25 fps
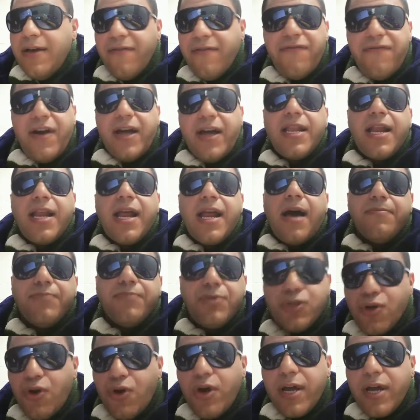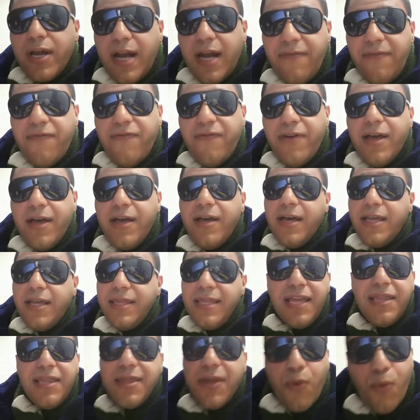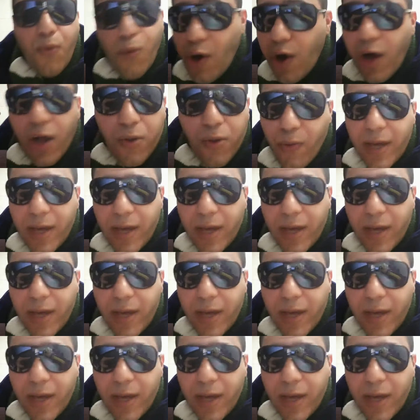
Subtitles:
and finally I'm strong enough, and then the wall